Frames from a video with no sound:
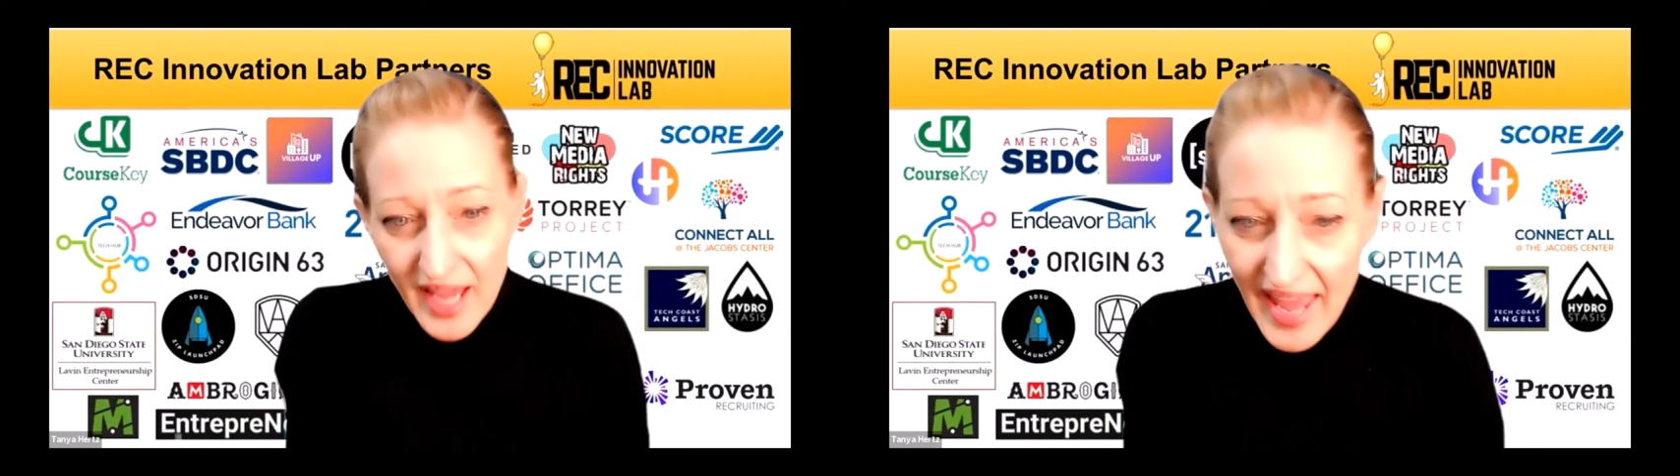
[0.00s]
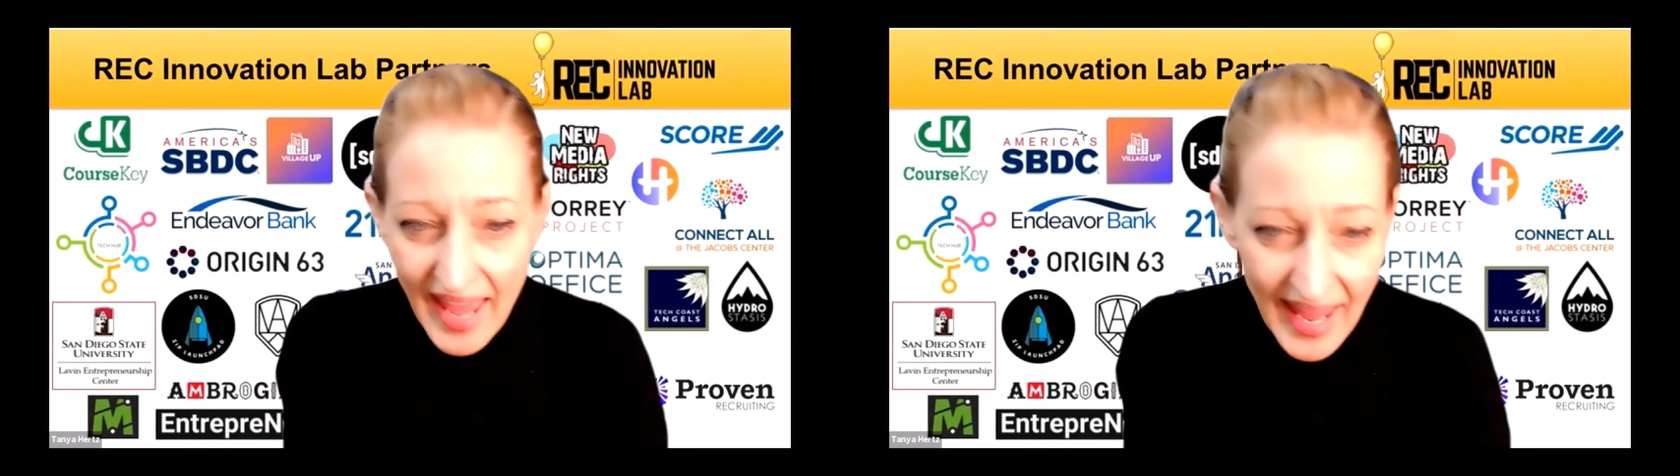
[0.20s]

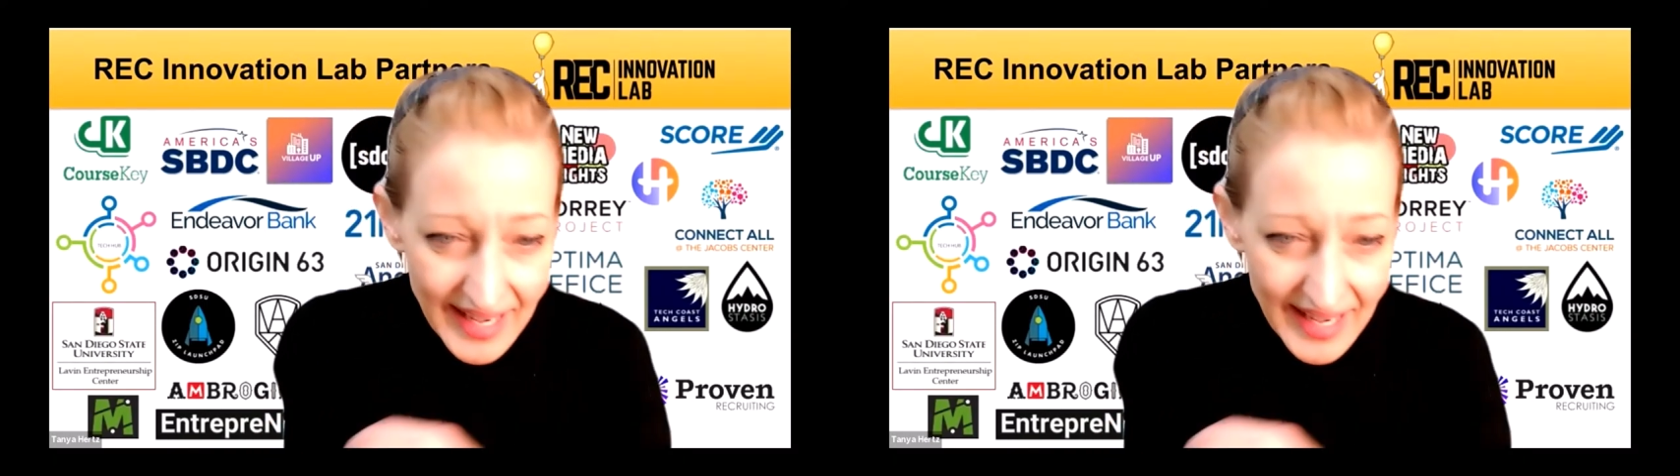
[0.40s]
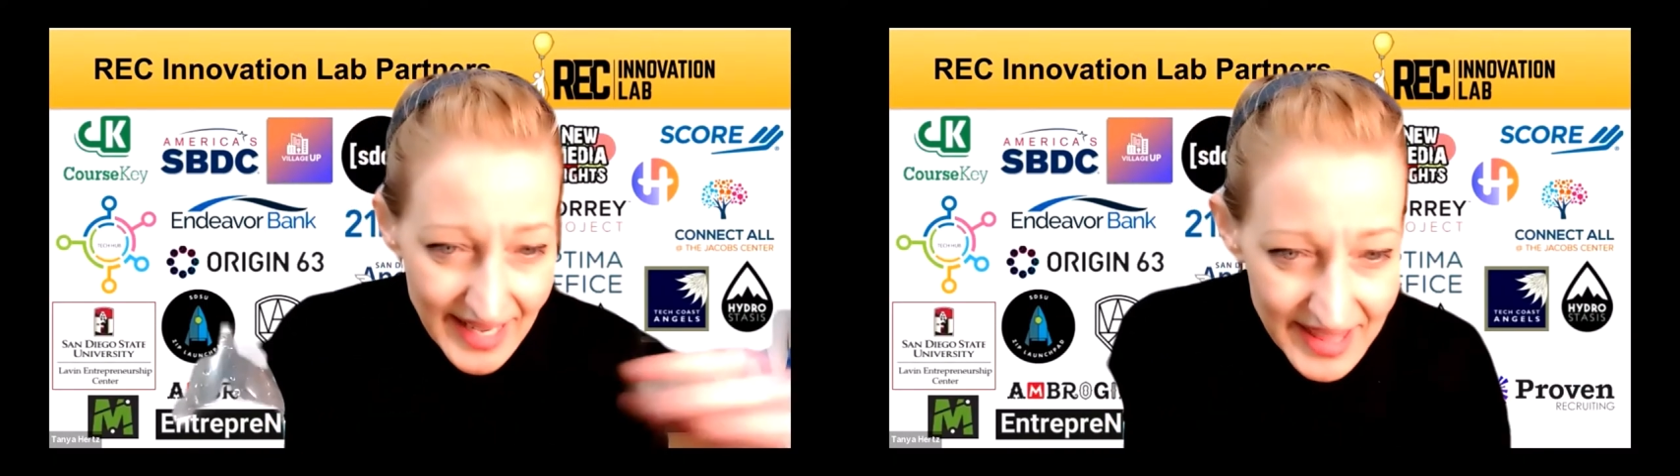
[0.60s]

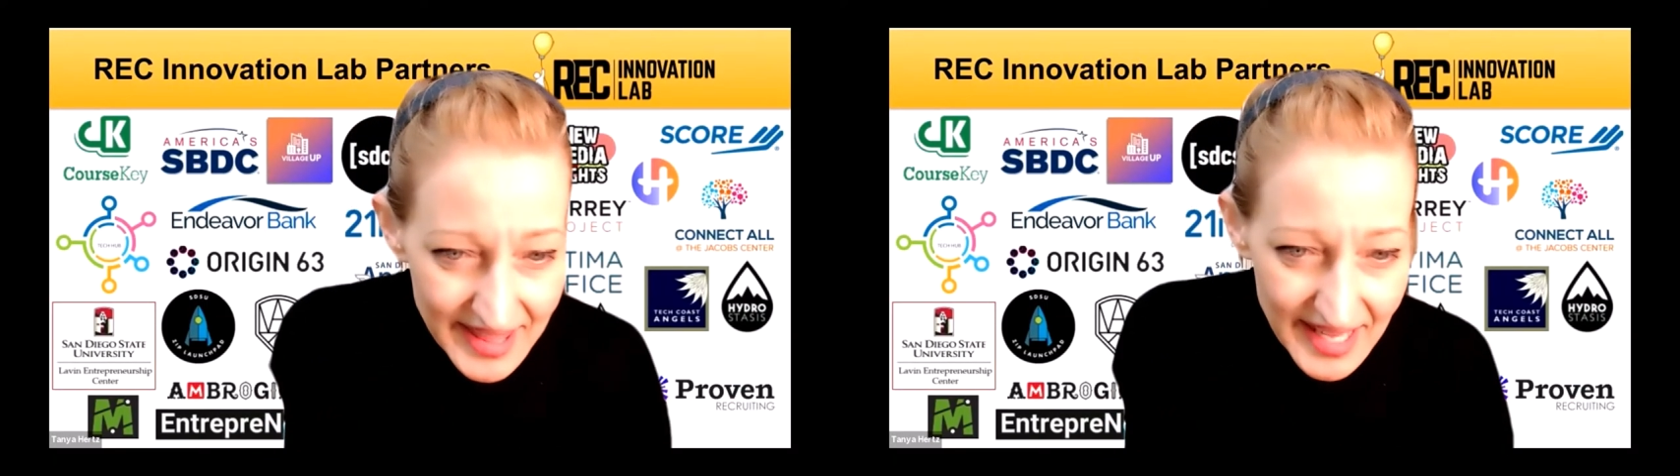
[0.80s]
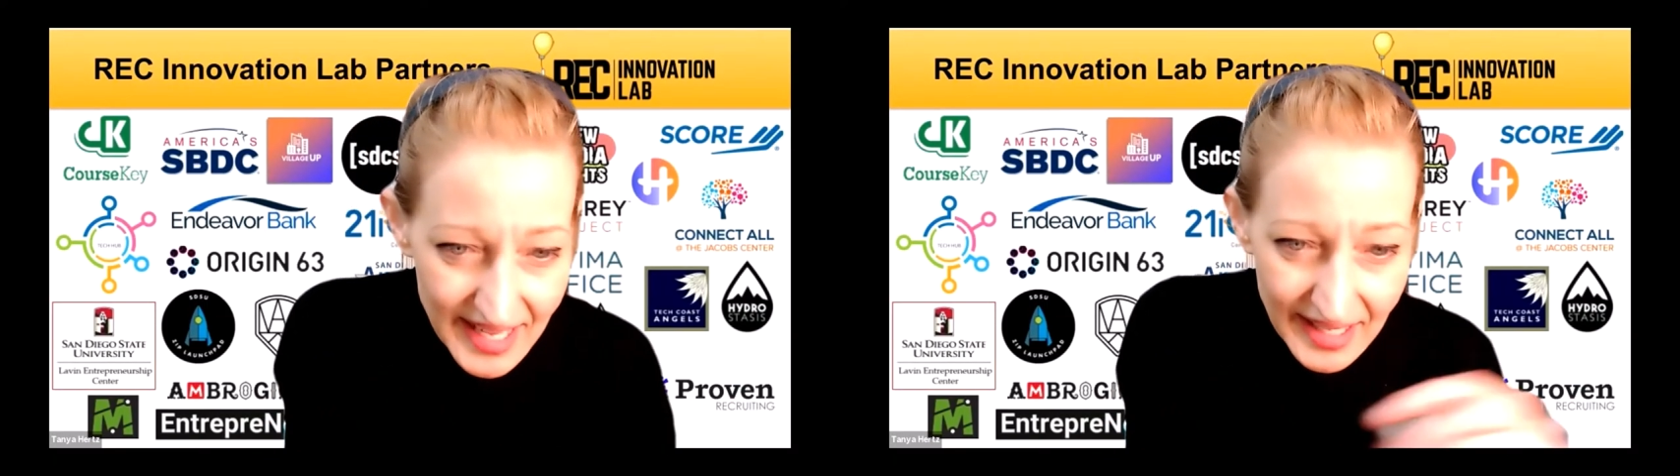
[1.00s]

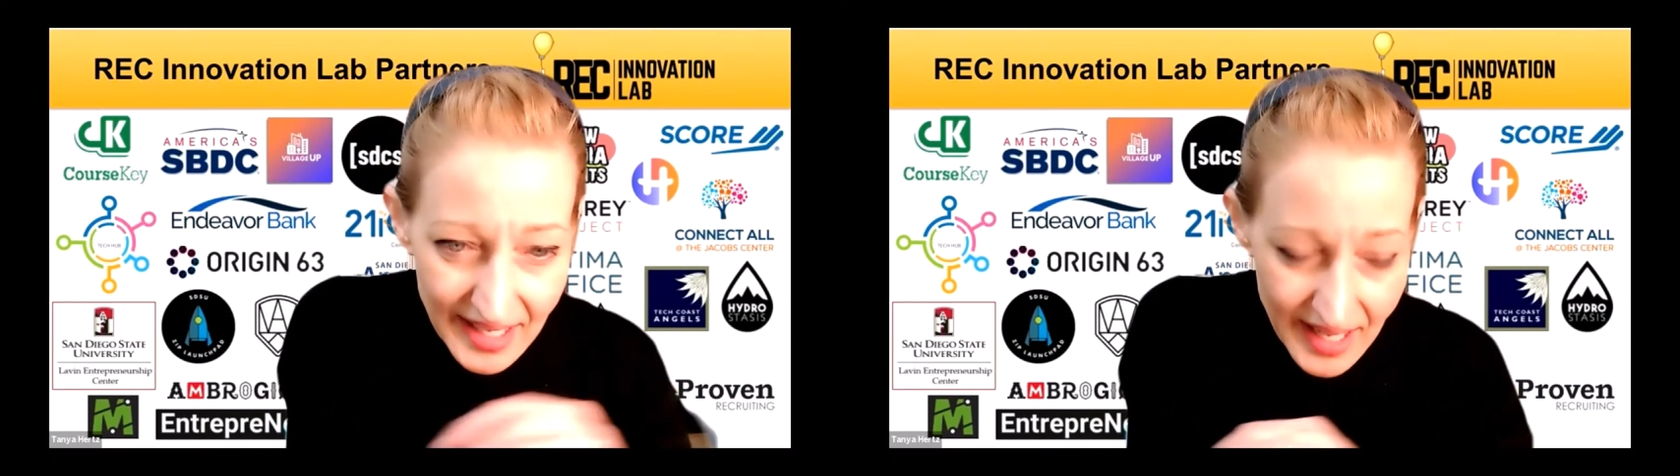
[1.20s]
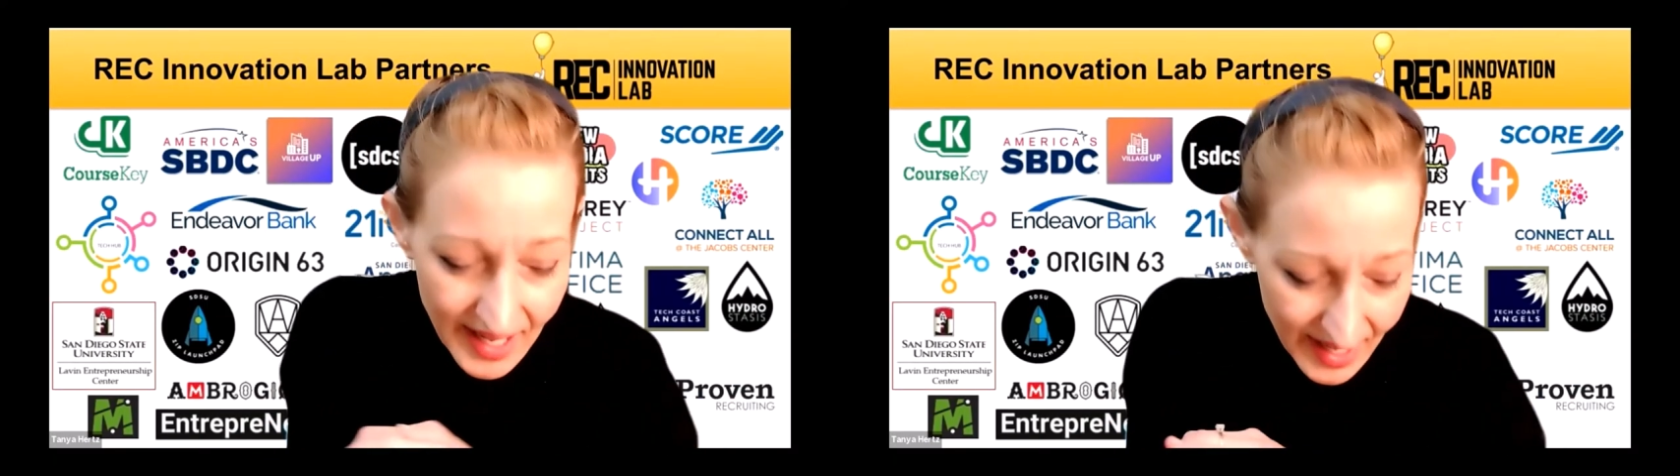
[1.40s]
Anything,
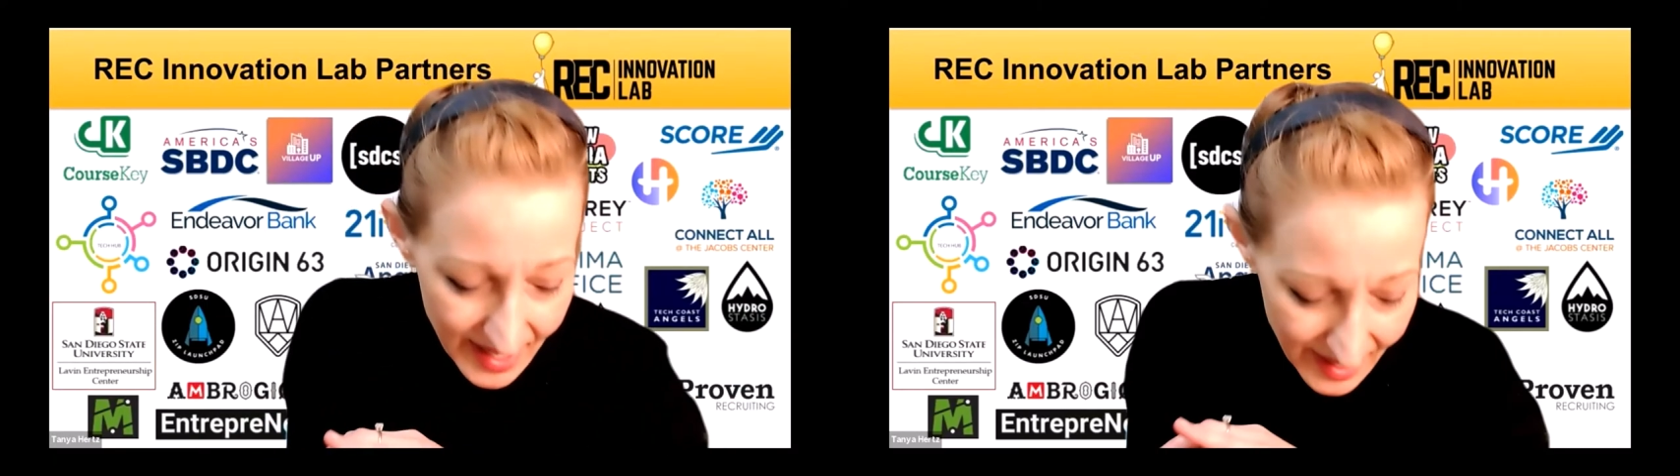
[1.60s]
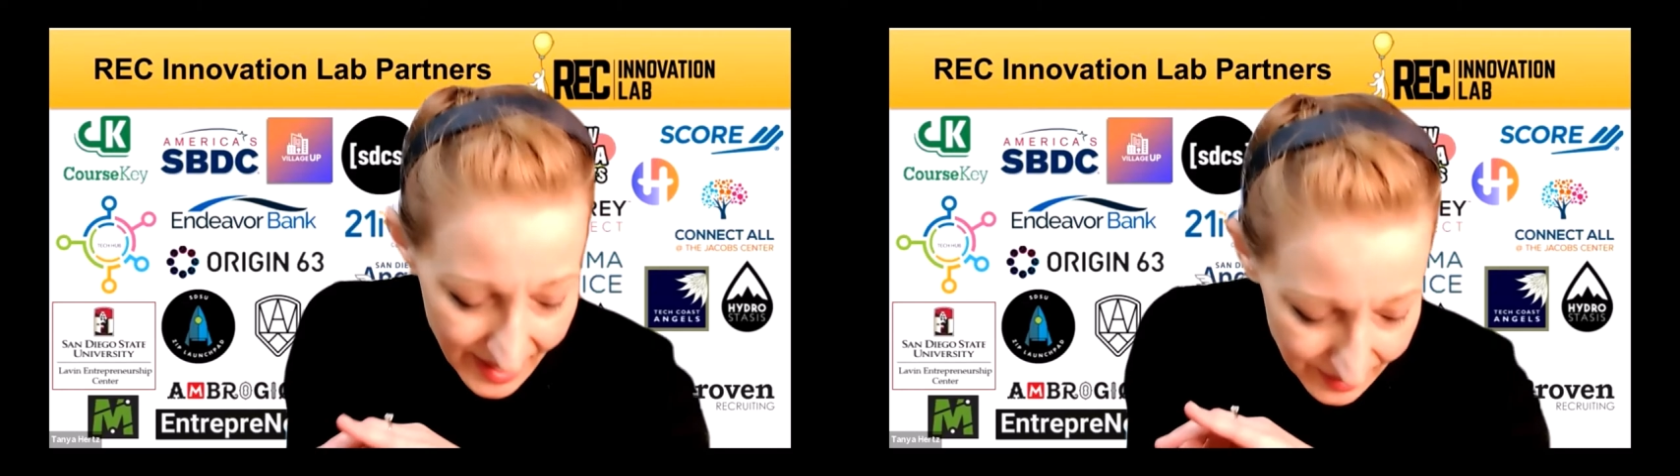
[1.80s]

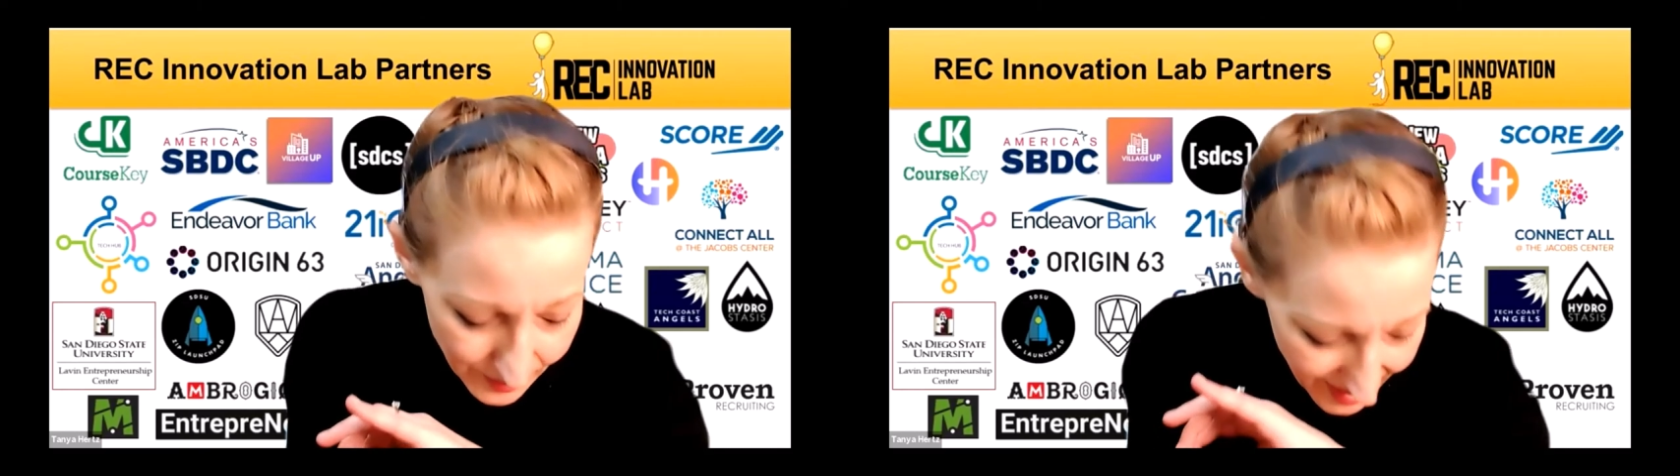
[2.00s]
you know,